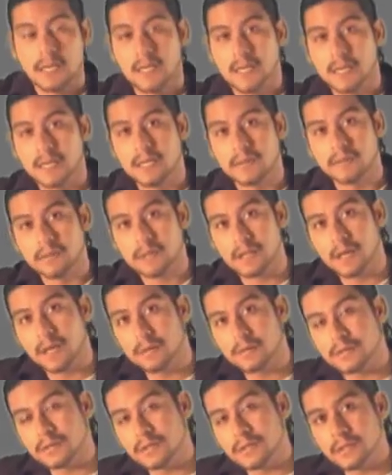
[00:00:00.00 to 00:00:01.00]
And it really
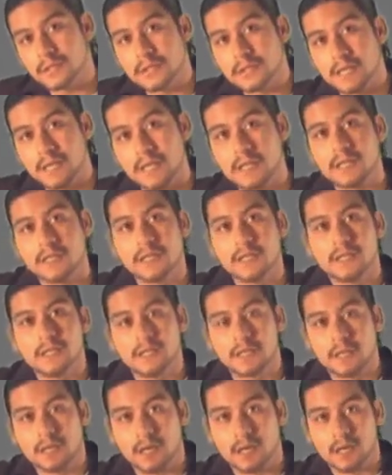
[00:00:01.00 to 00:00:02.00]
helps you understand
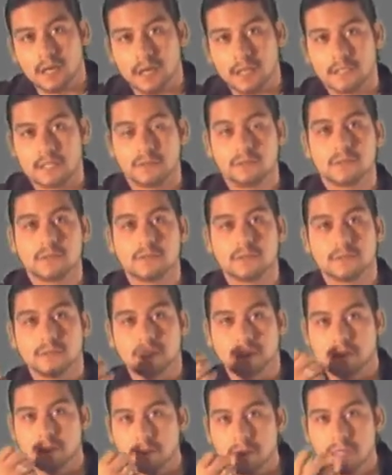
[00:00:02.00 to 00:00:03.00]
the connection between
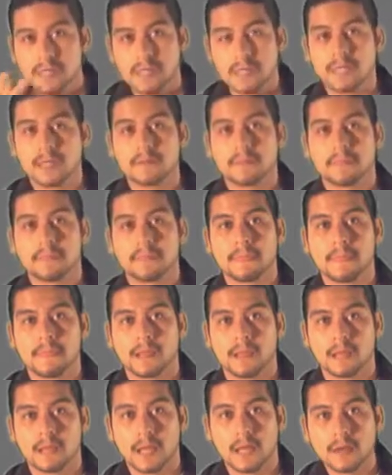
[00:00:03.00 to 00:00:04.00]
speaking
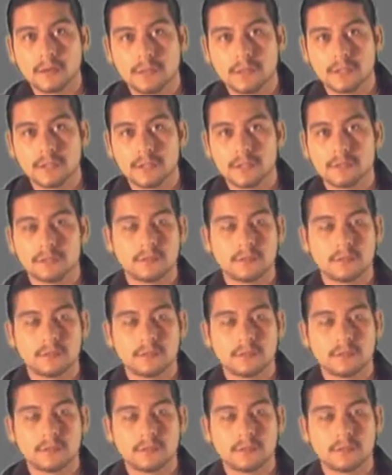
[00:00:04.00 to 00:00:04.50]
a language,